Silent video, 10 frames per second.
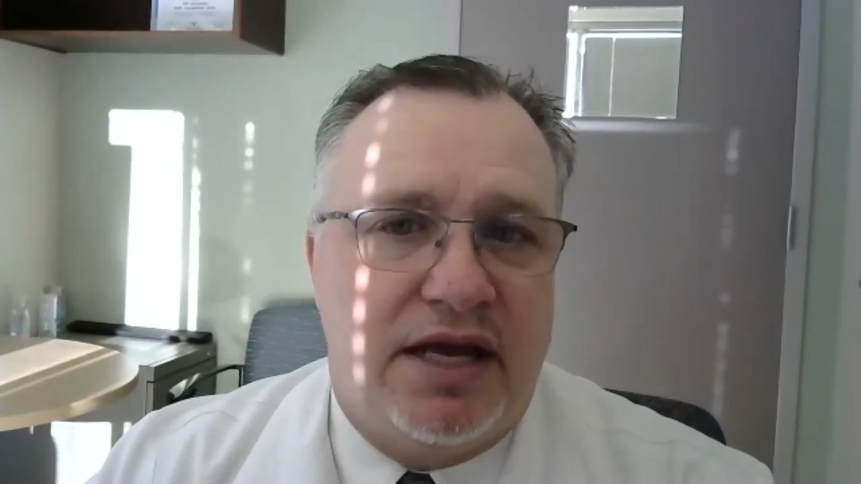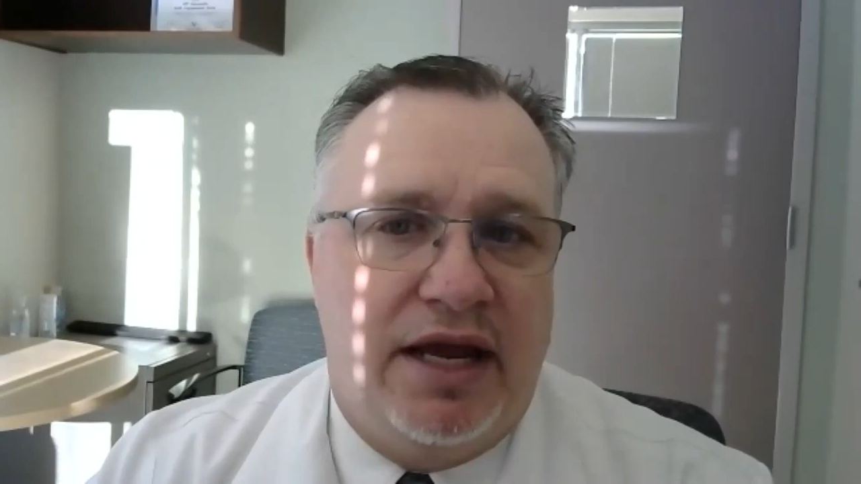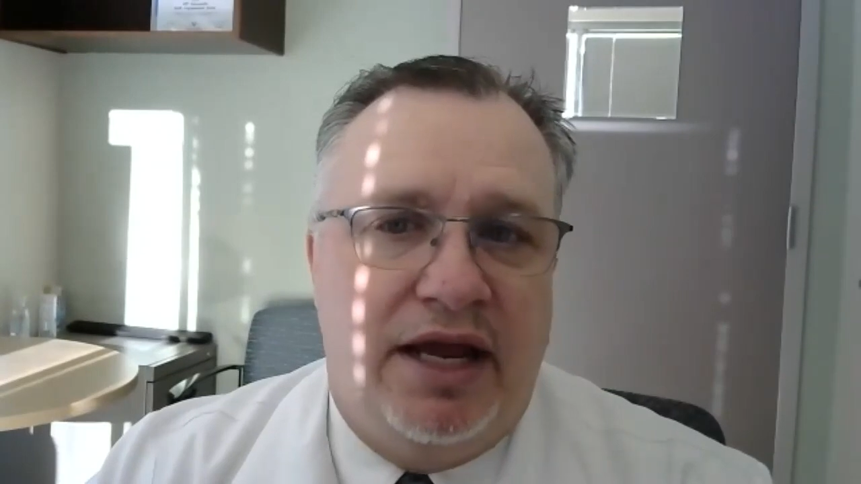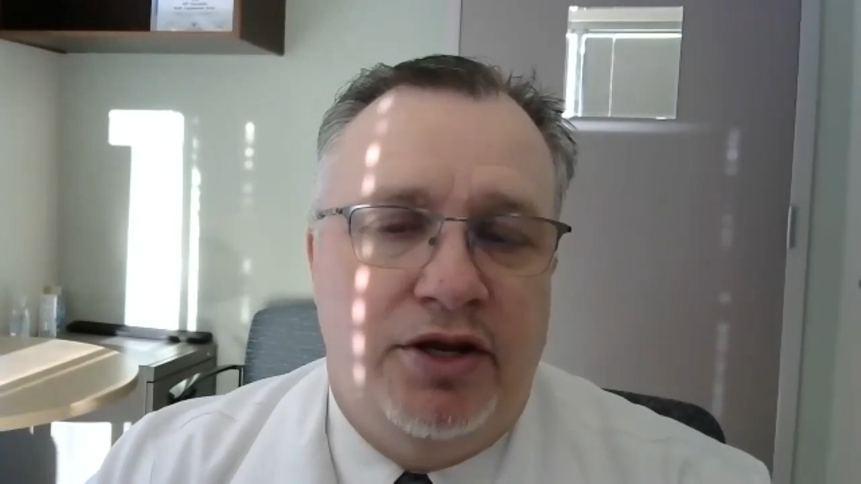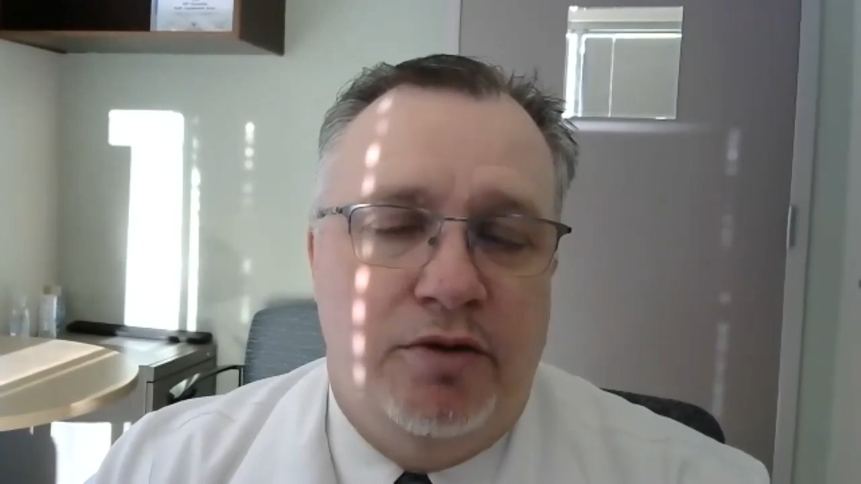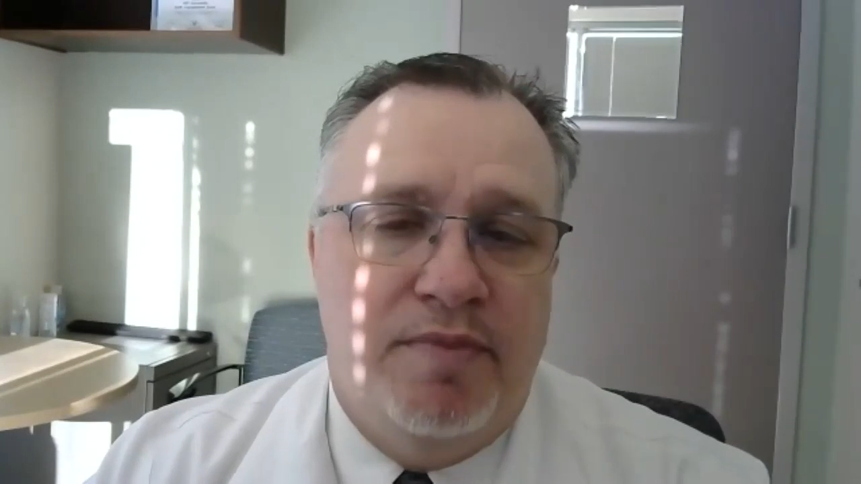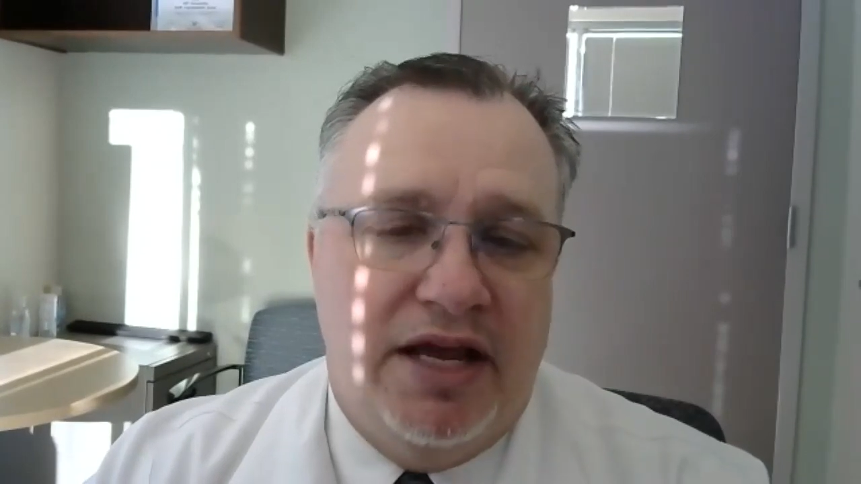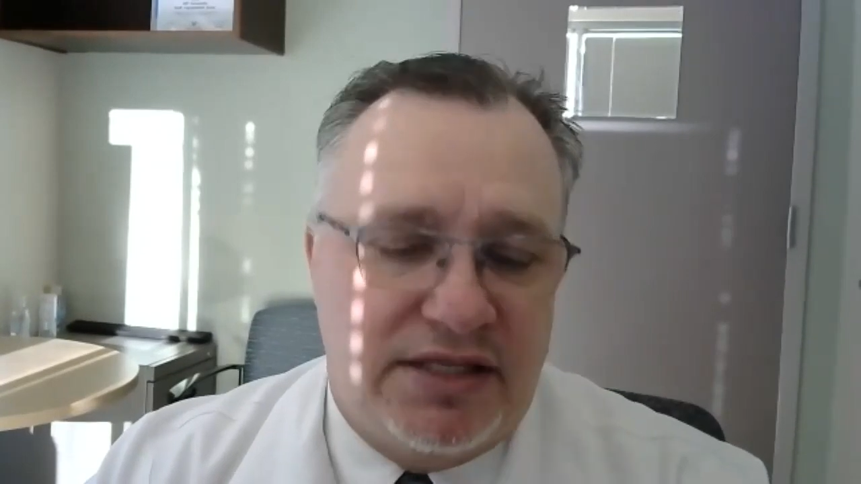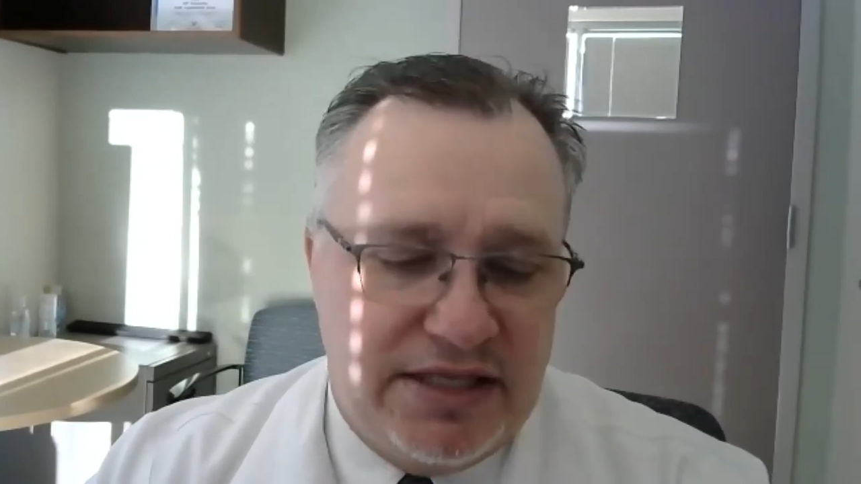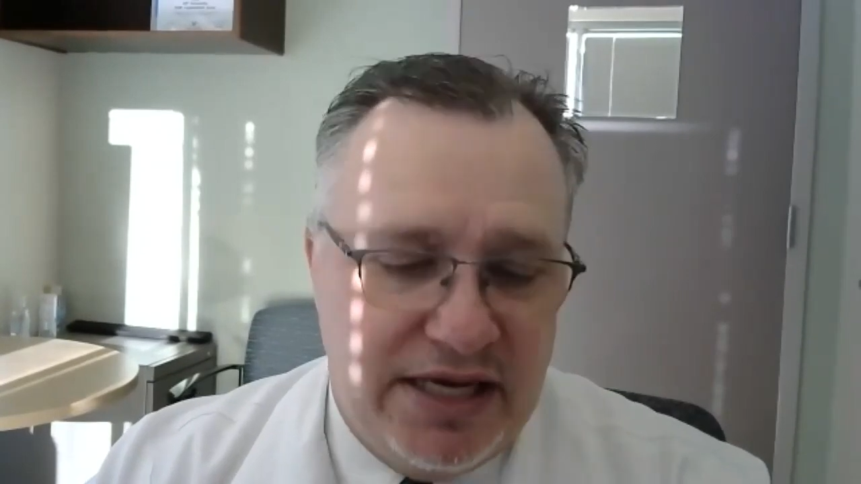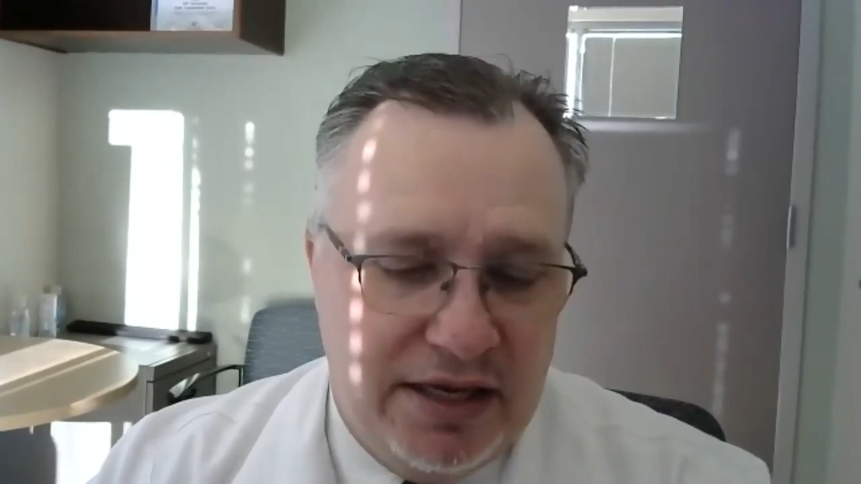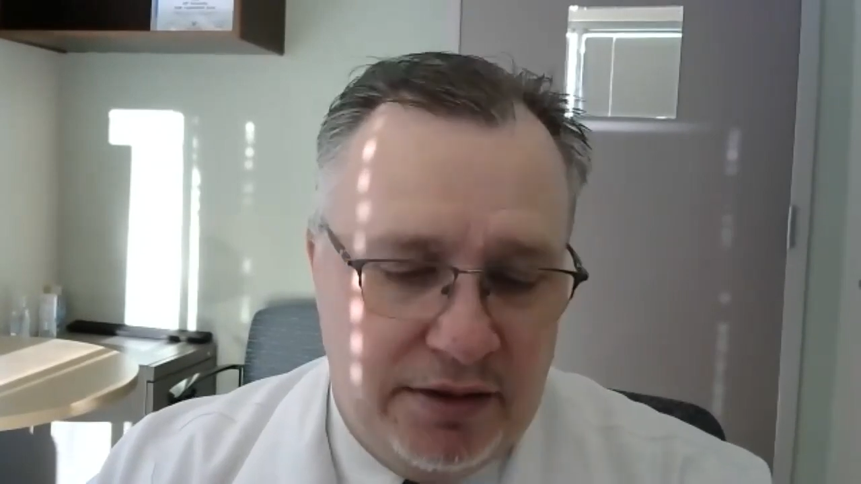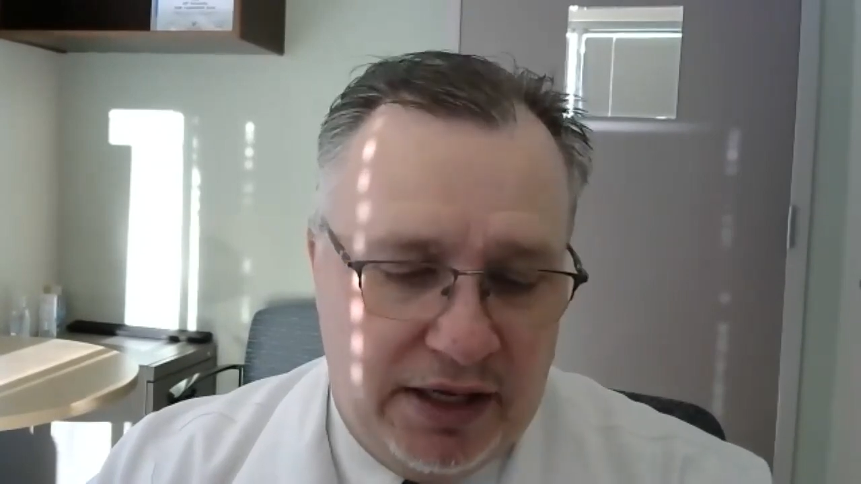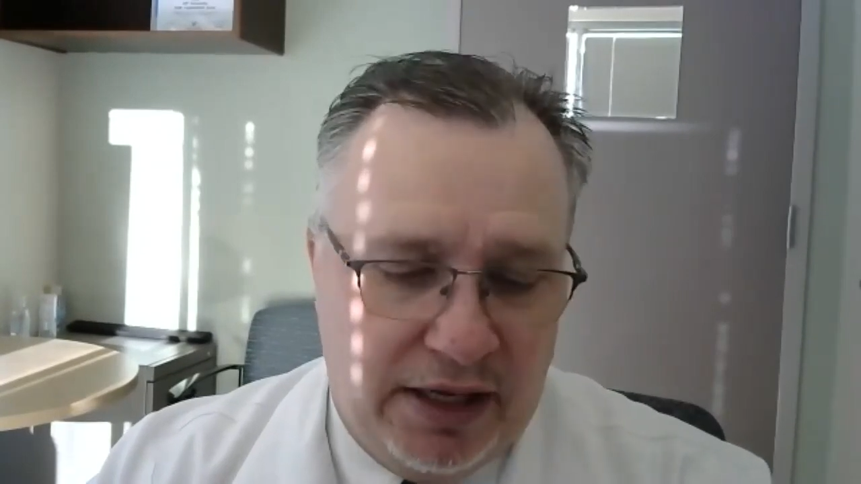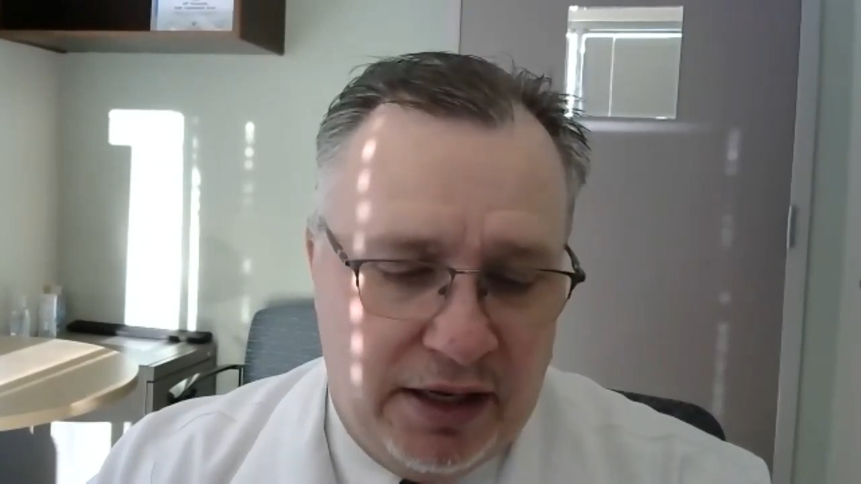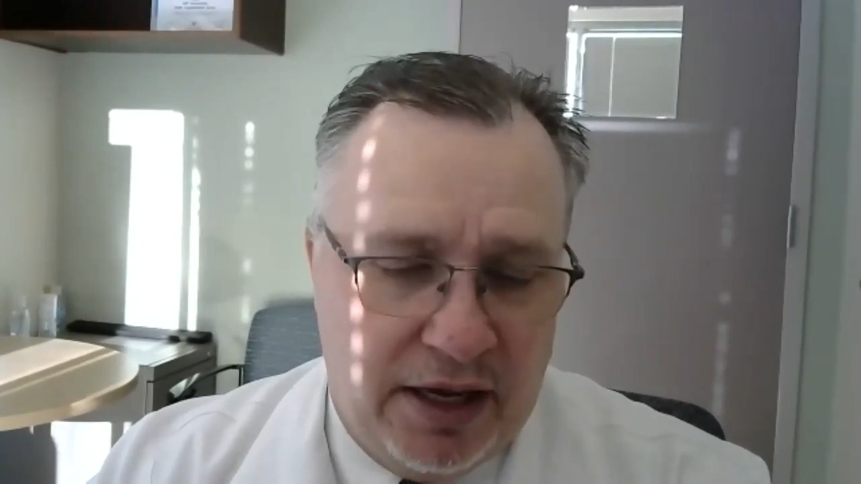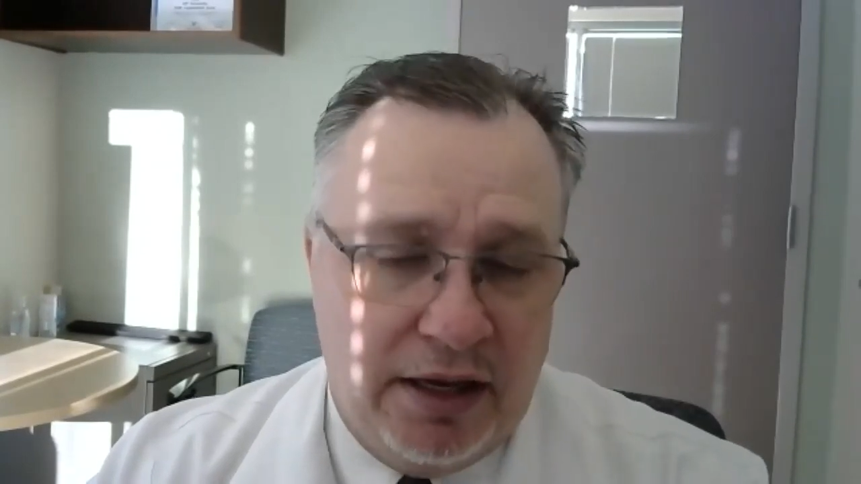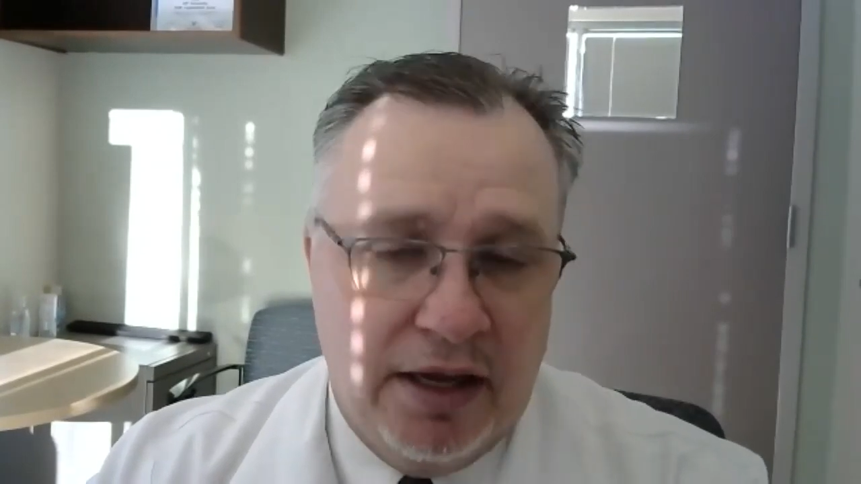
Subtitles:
and you may see the